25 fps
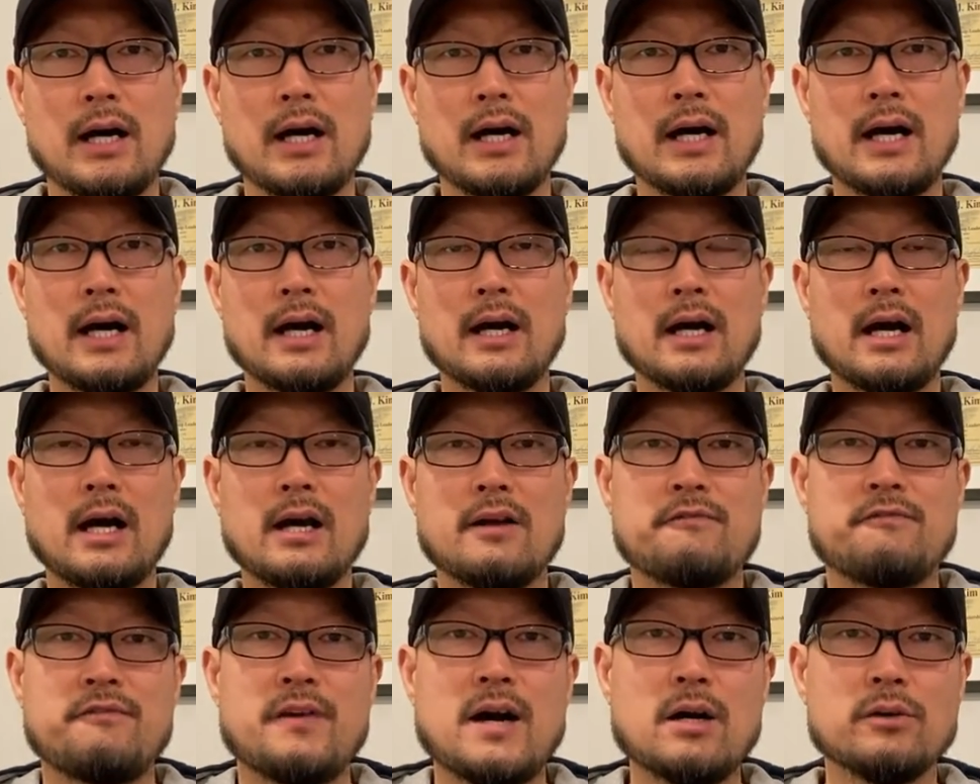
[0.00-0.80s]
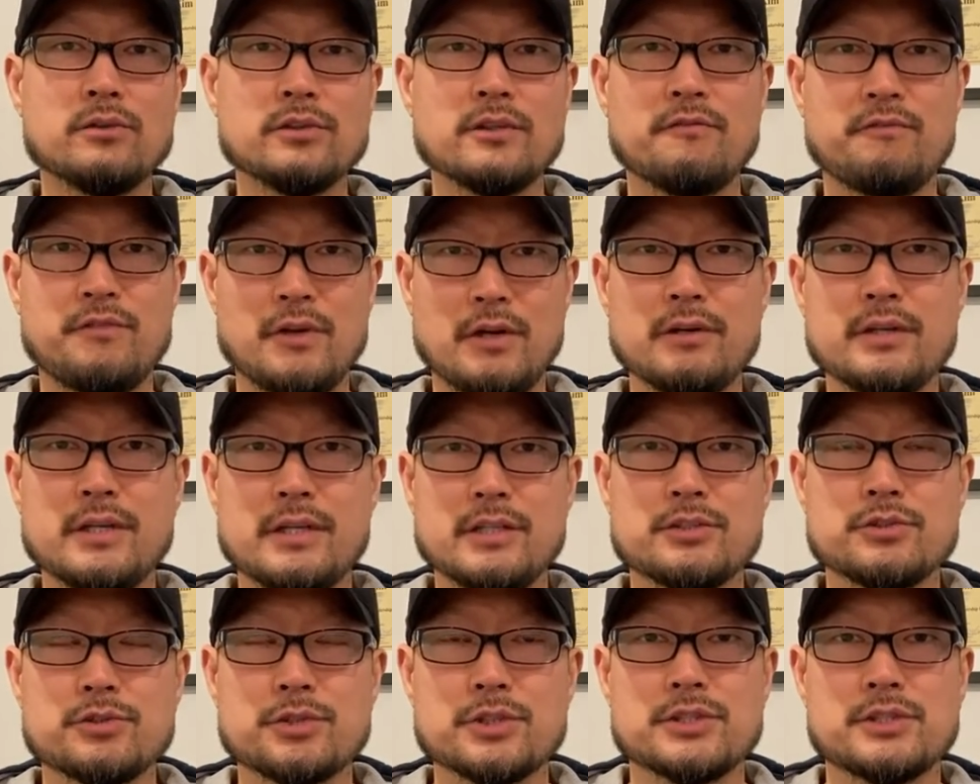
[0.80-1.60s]
I found it very
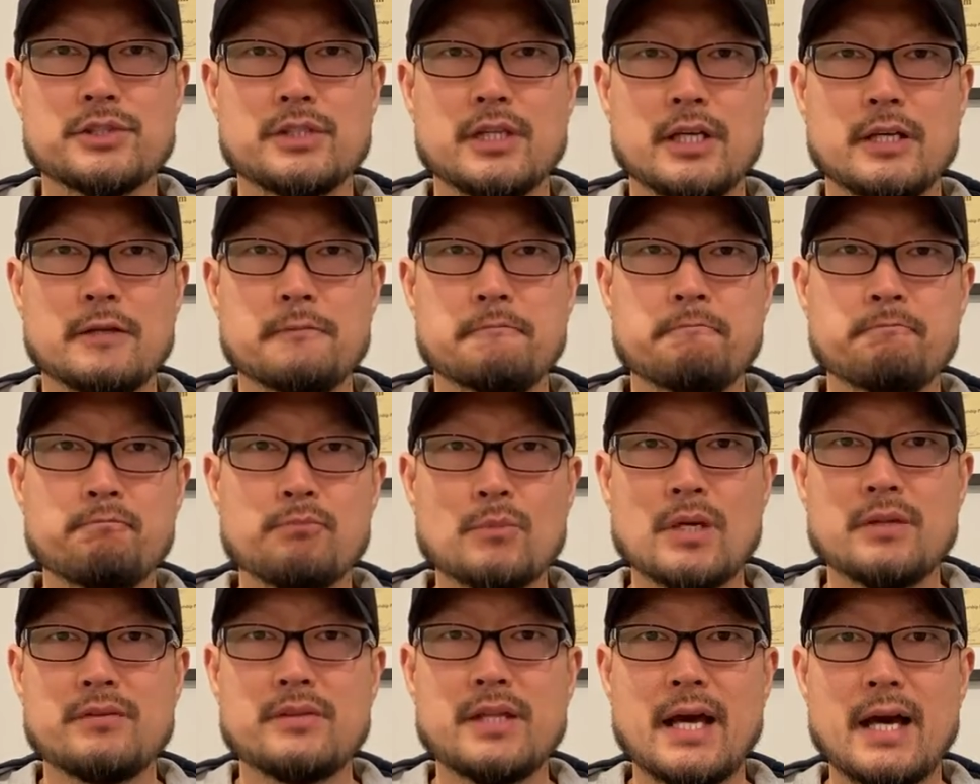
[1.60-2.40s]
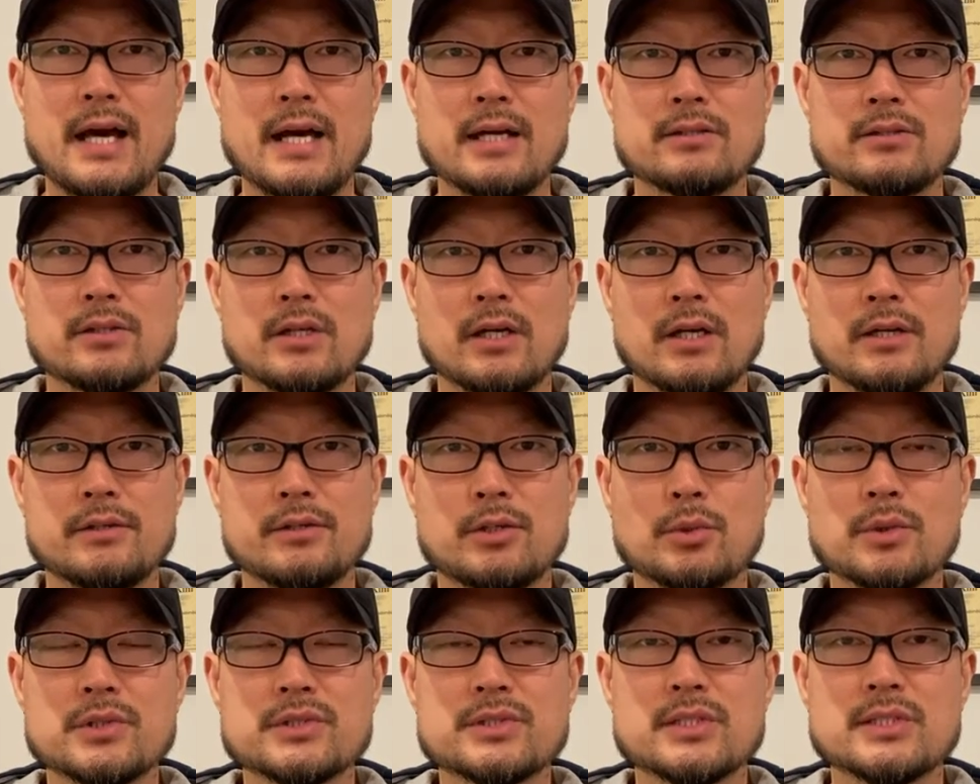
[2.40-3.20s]
interesting that
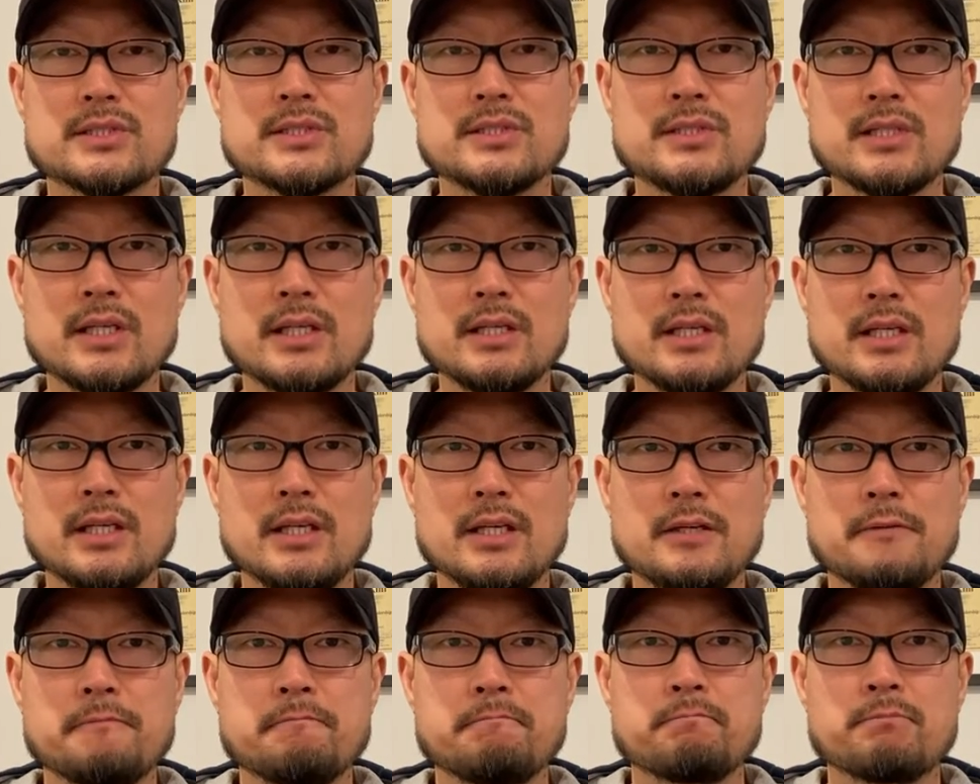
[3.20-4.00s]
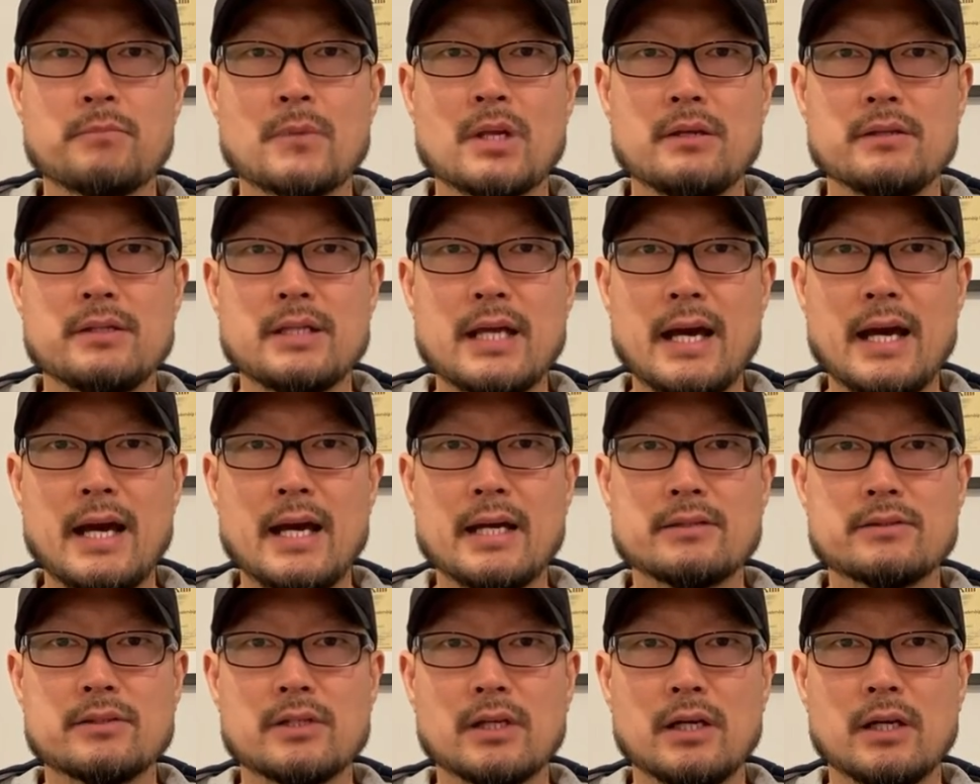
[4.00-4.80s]
there was a city
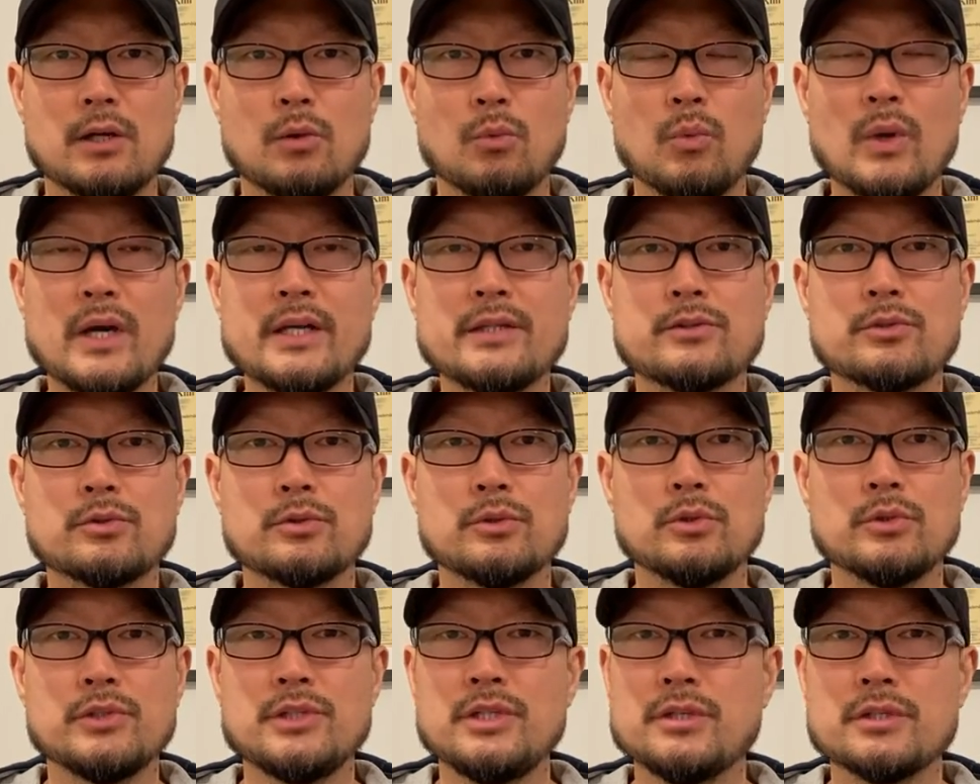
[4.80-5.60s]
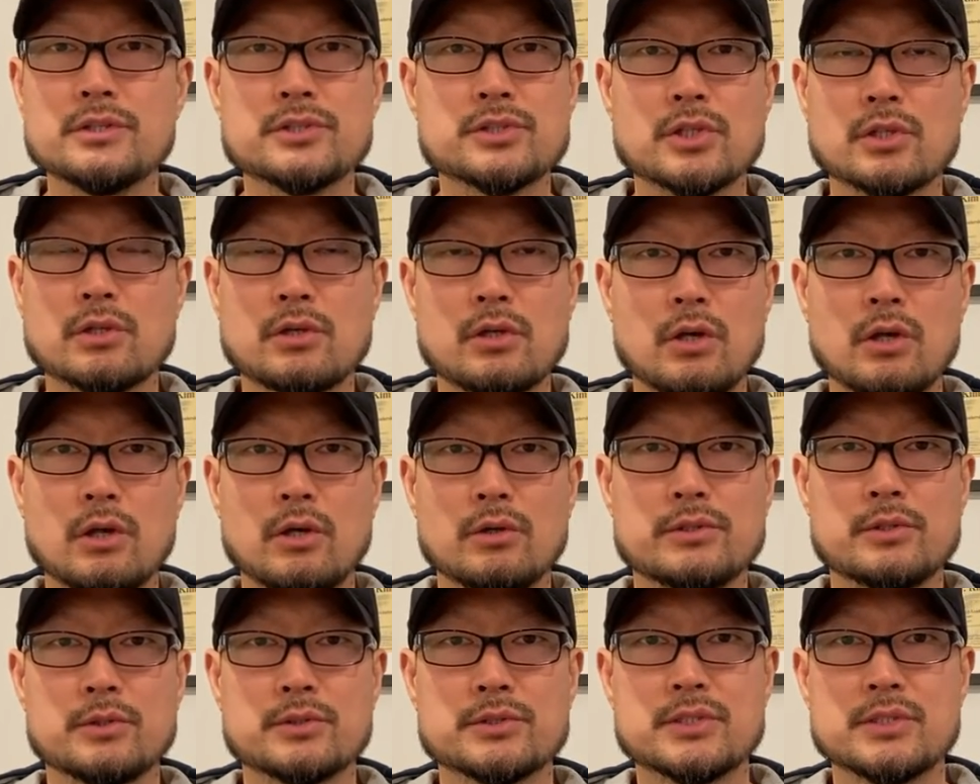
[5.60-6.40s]
that went through years
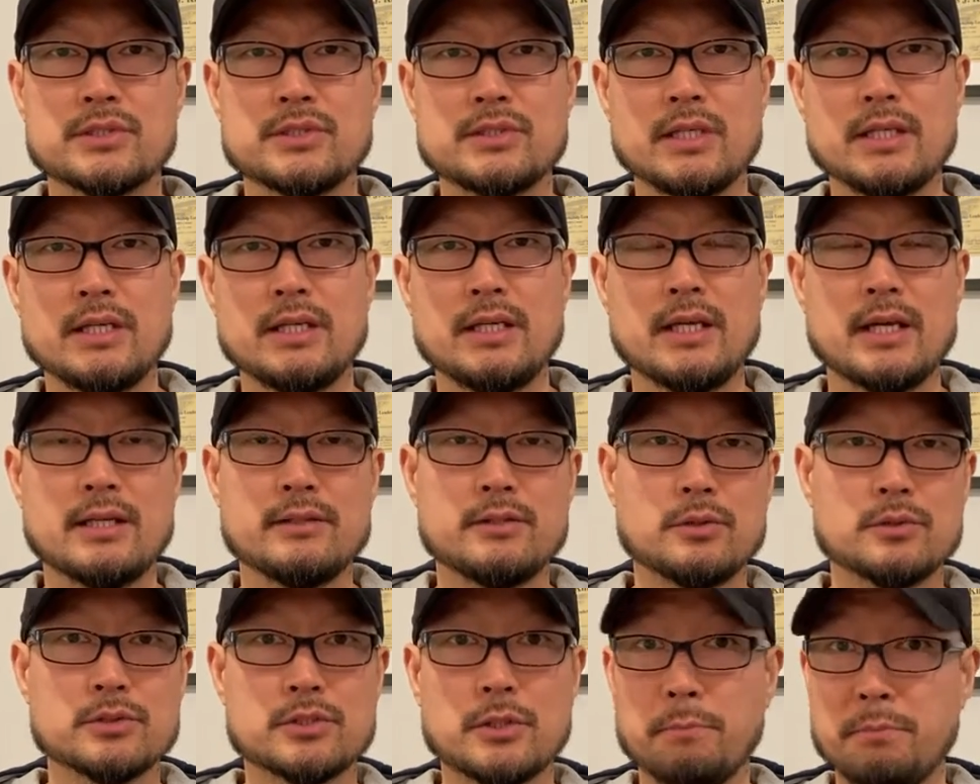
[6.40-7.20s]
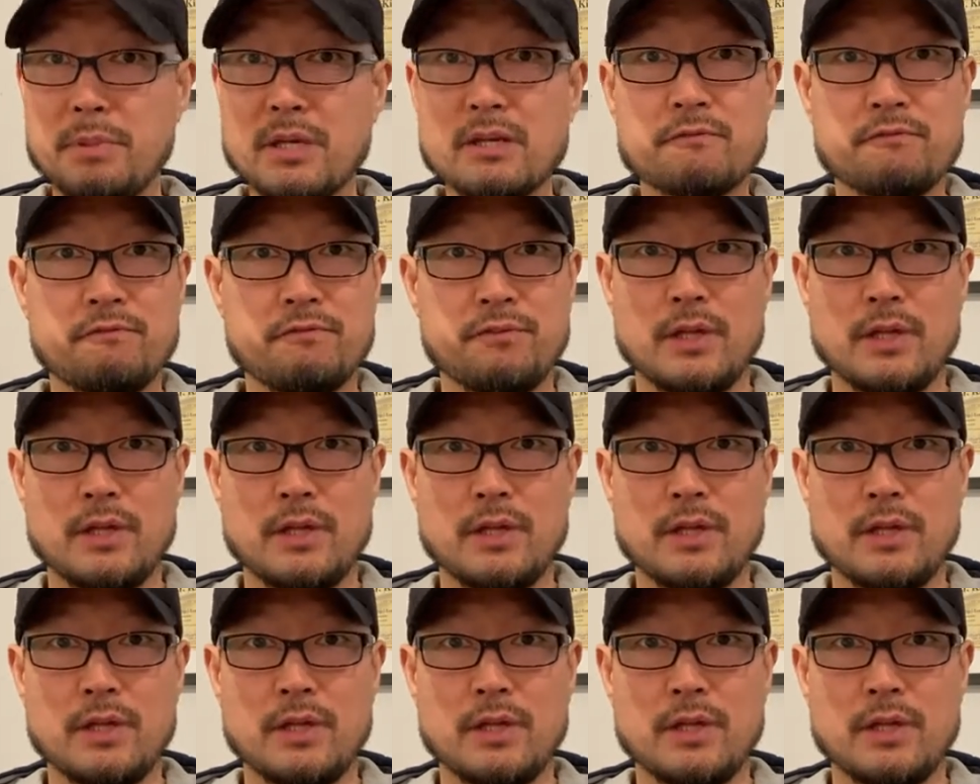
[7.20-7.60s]
ago. There was a city and there was a big